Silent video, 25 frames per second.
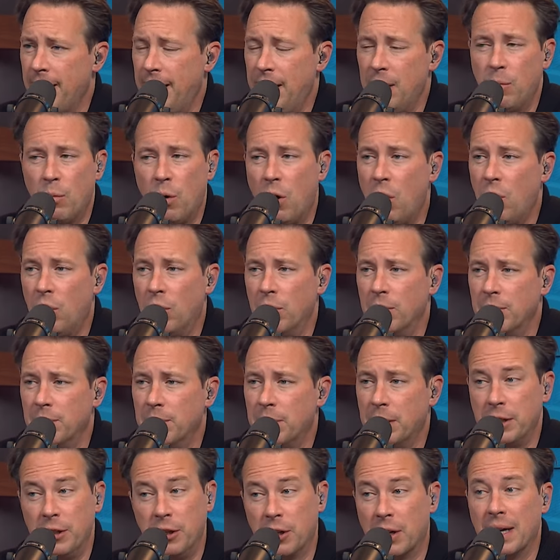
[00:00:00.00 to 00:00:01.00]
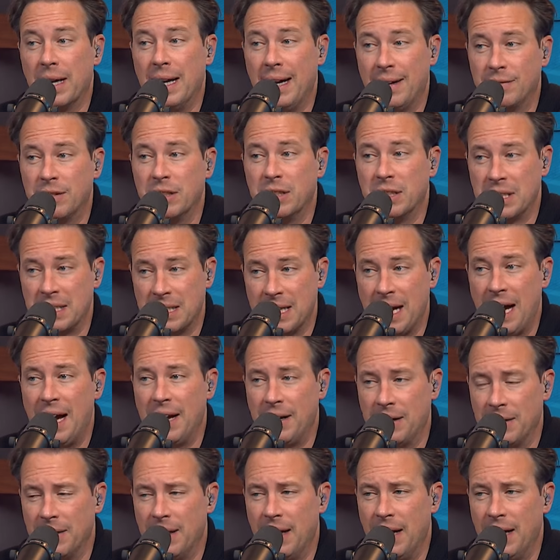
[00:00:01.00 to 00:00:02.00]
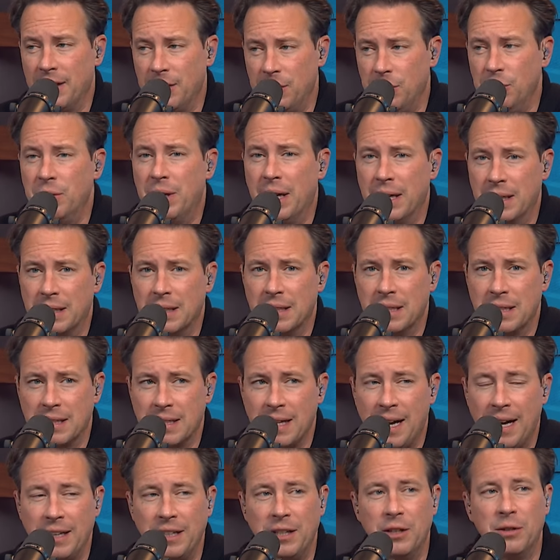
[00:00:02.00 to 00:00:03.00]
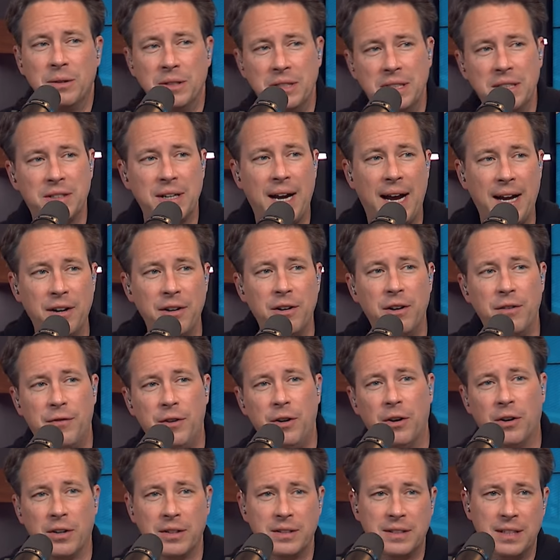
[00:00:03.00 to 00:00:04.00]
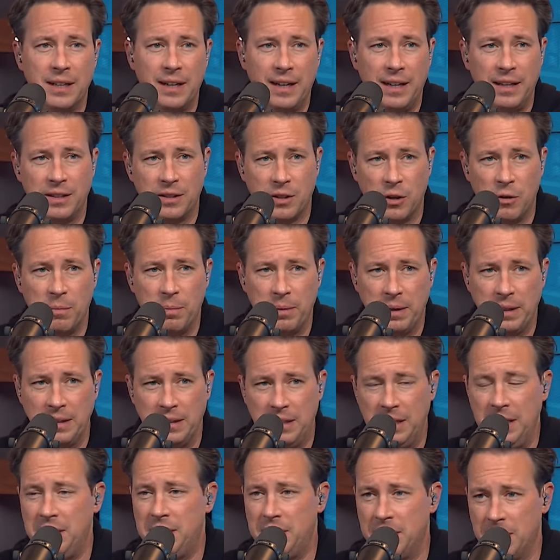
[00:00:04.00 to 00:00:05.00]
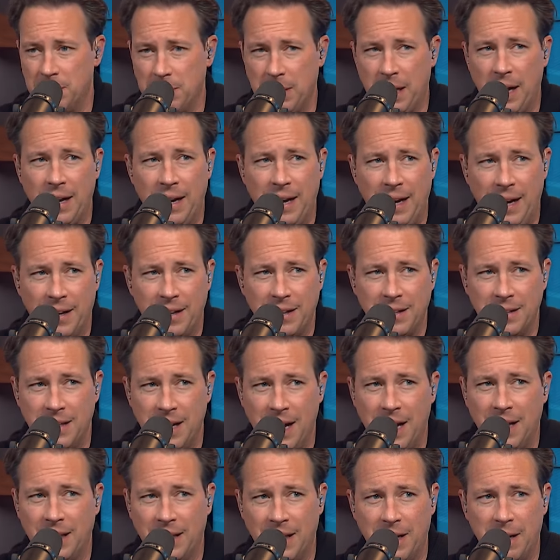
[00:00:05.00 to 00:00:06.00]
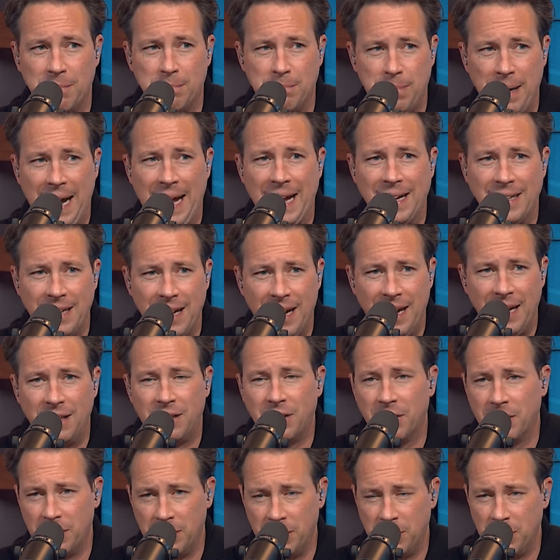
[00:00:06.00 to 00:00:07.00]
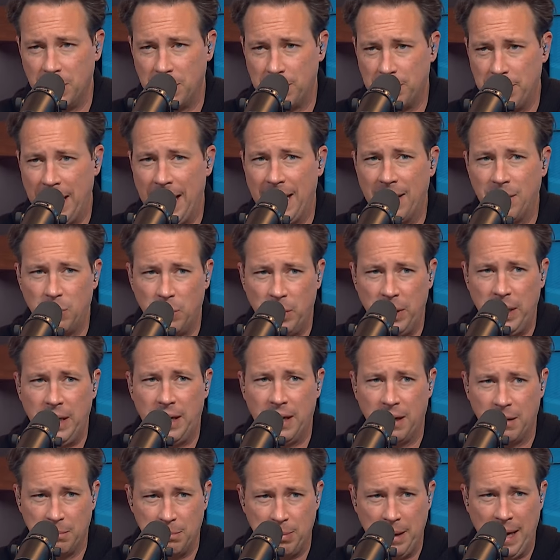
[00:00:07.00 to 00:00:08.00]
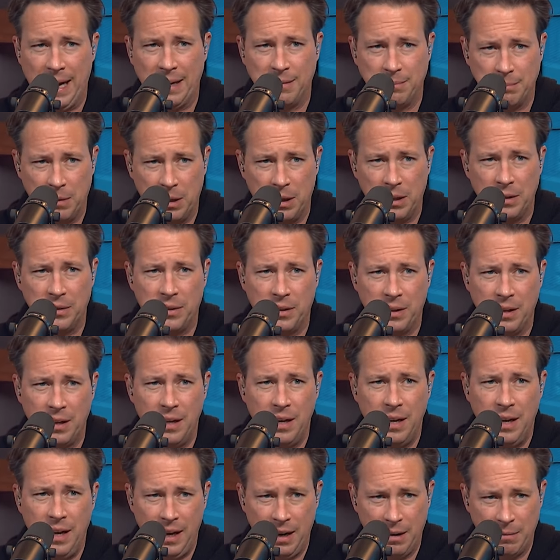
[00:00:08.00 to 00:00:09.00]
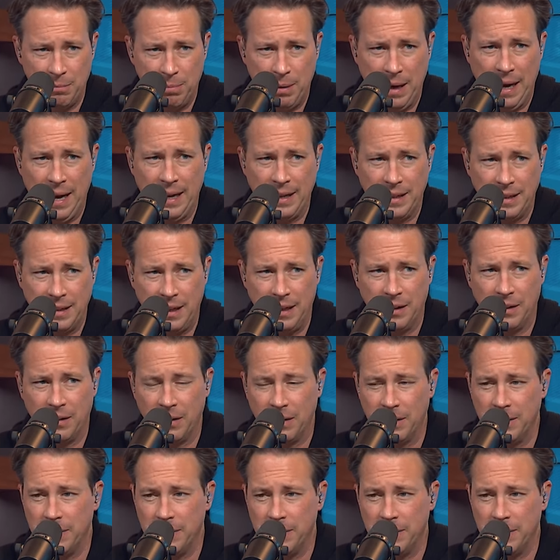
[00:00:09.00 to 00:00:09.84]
it won't, but you're going to have to decide on that. You get to decide. You know, yeah. it's I don't know if you heard today's opening teaching about how to not let a bad day turn into a bad week and a bad month and a yeah, bad year. Yeah, I caught